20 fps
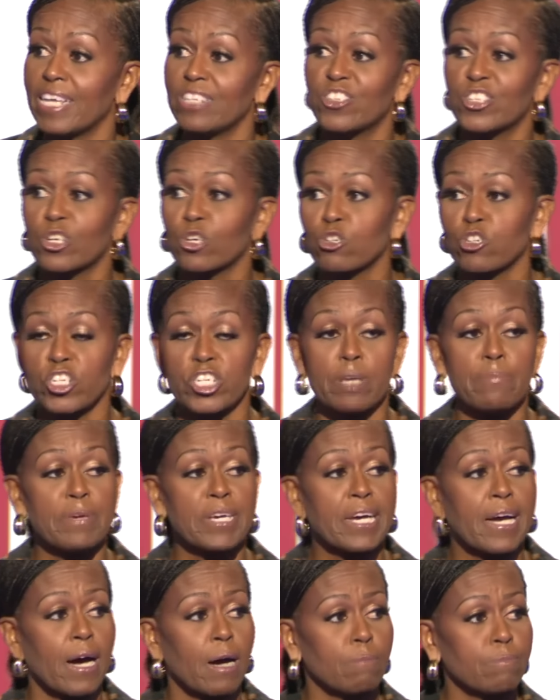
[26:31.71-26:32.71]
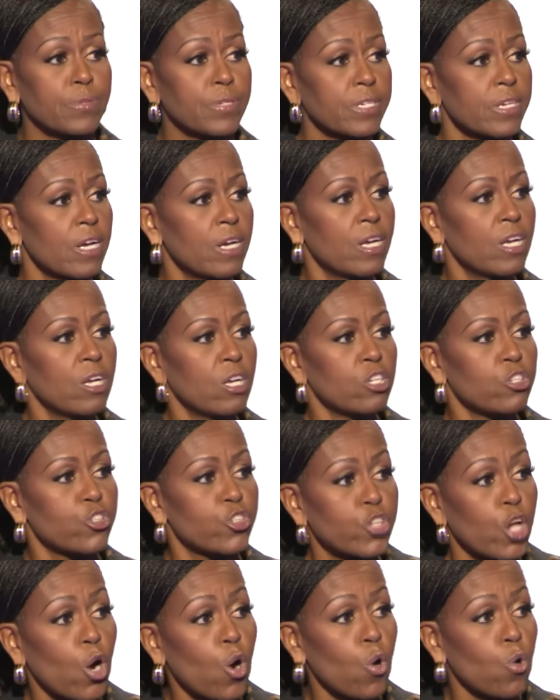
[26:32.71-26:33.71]
until she becomes
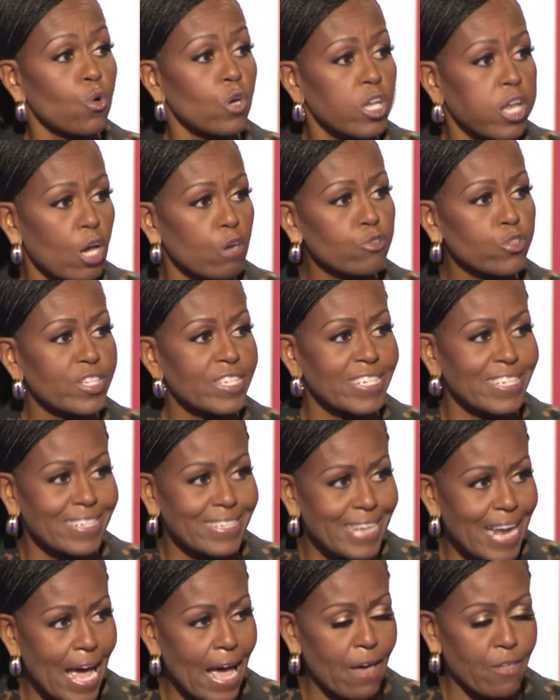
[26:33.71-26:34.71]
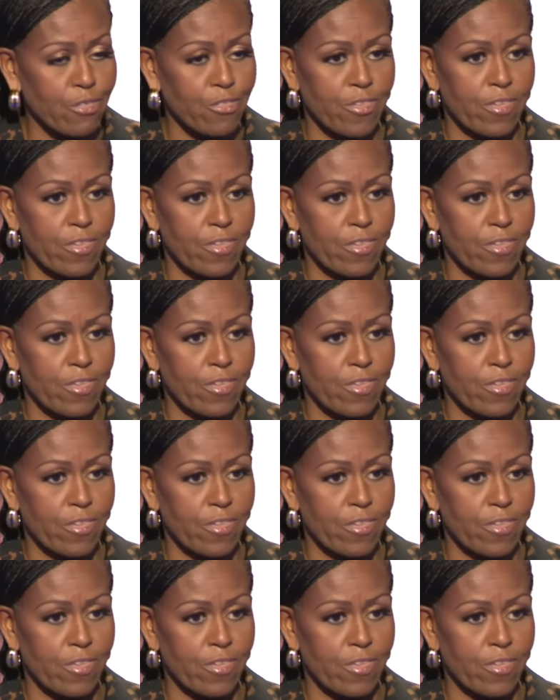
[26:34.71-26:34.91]
so close to death